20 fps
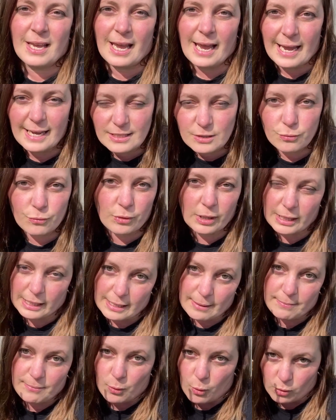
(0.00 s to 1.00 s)
it's really
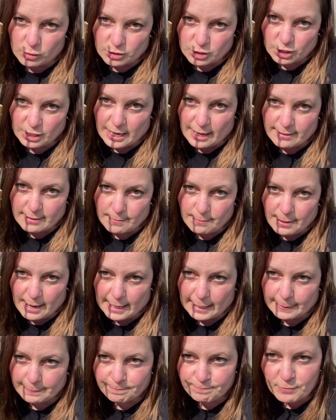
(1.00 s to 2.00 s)
important to cut them
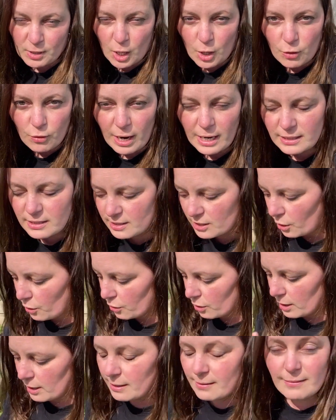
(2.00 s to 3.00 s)
back. All right, so
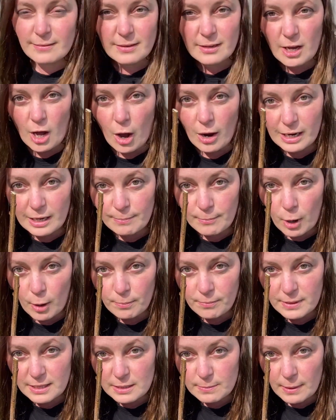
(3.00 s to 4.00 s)
I'm going to
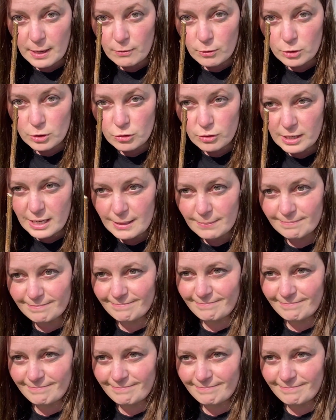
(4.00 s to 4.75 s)
pop this bare root tree in.